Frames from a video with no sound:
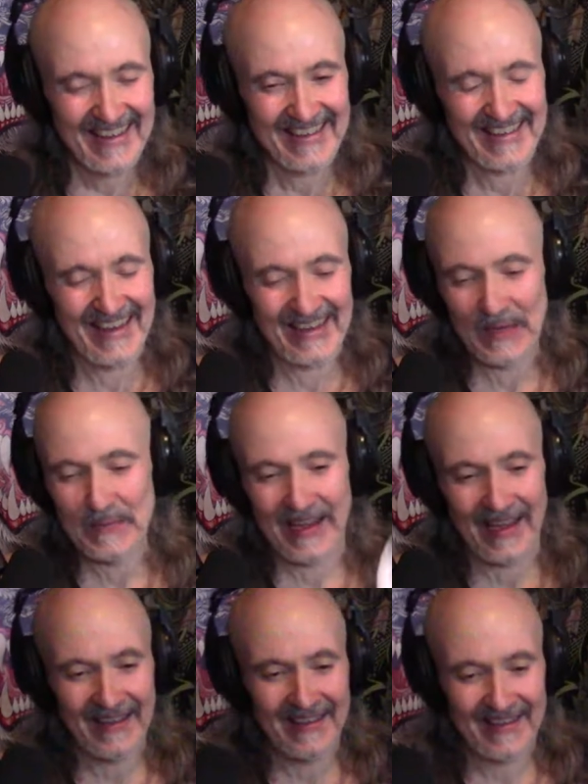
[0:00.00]
Yeah, eBay.
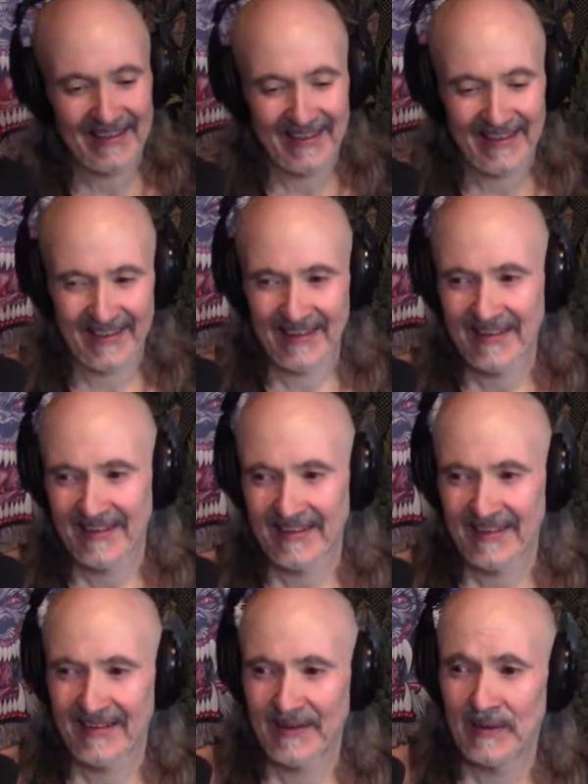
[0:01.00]
These are great, dude.
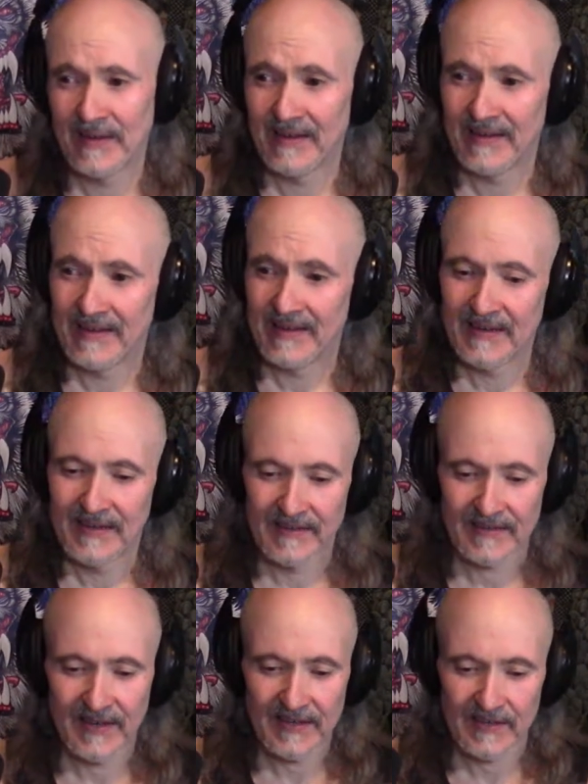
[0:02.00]

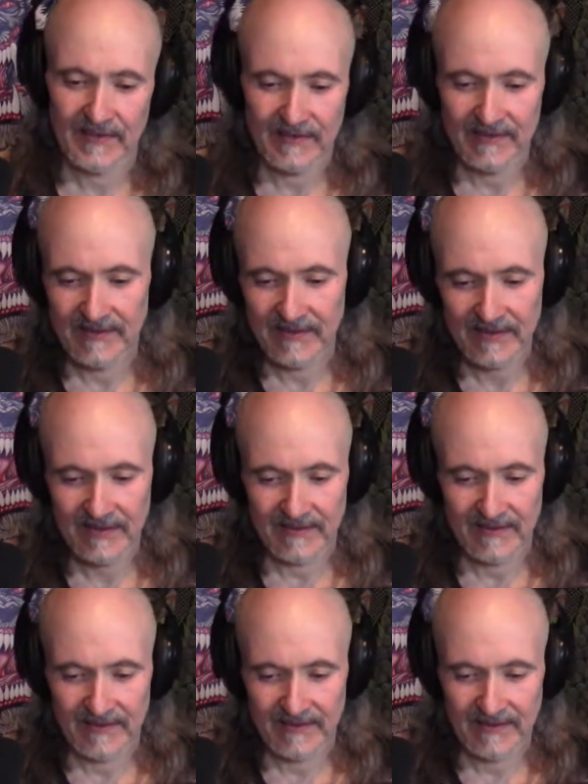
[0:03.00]
Thank you. Thank you.
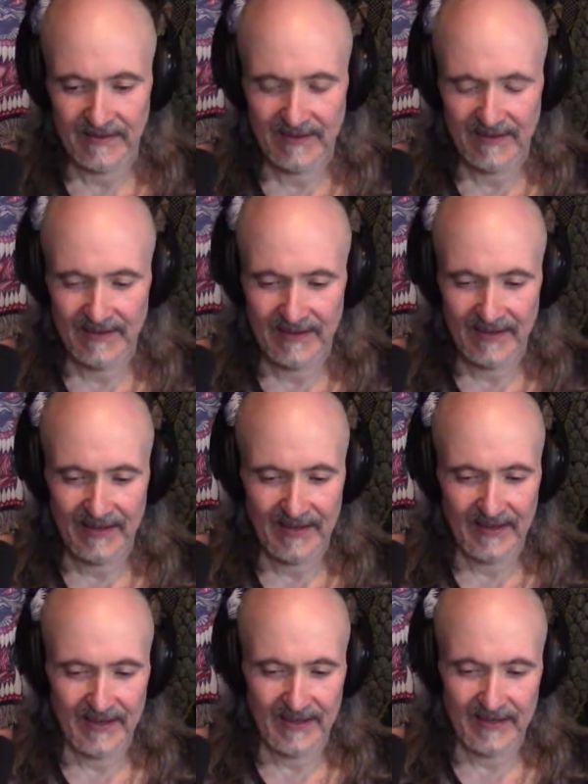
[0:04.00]
I'm digging this.
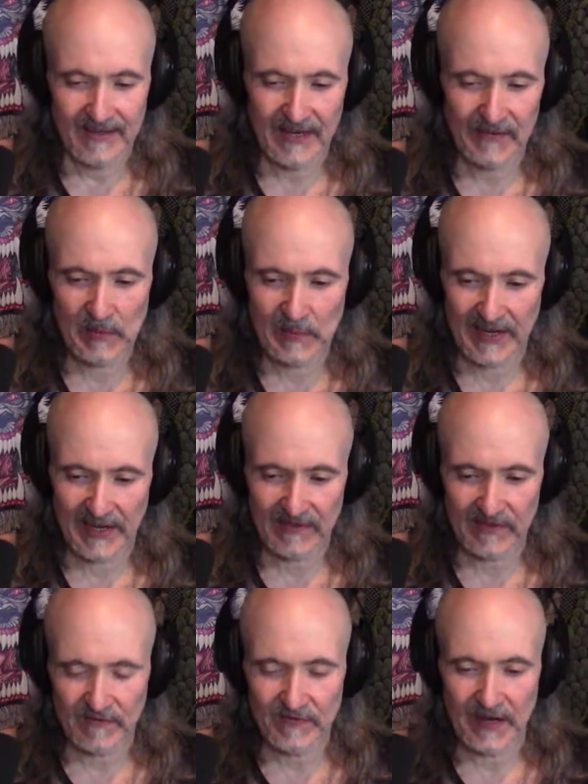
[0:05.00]
Yeah, everybody
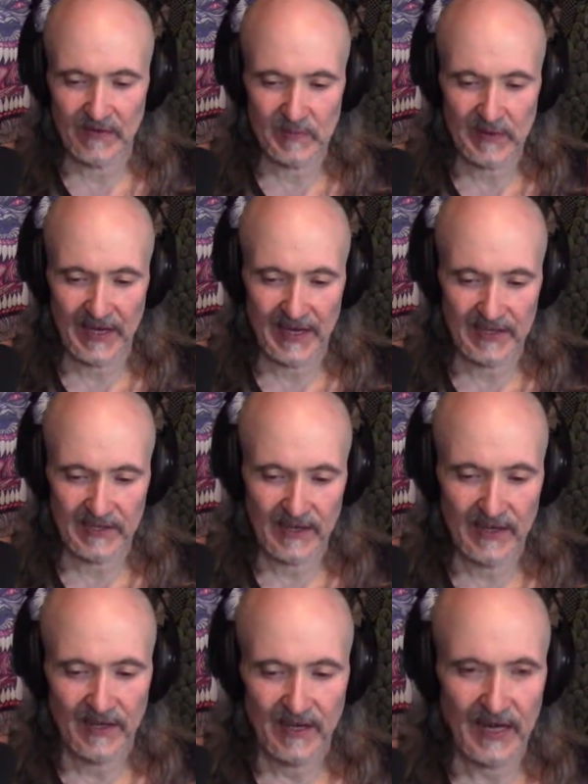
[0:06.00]
has their favorite page.
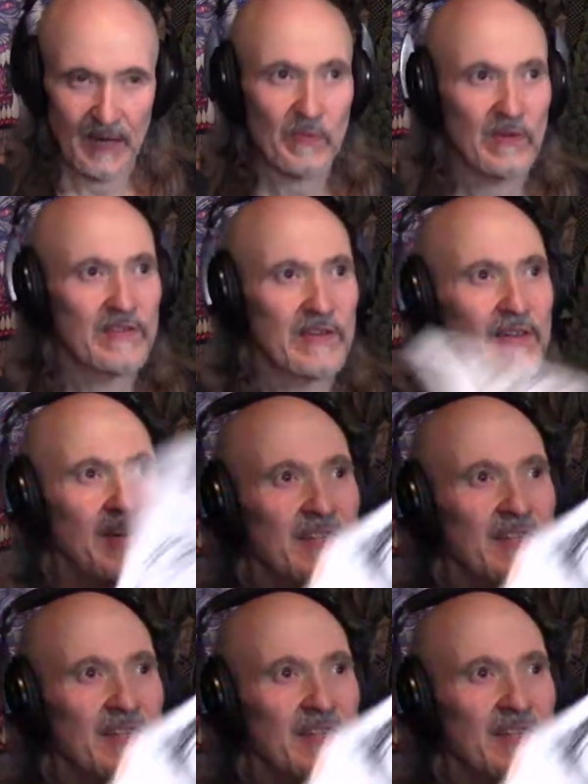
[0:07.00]
I personally like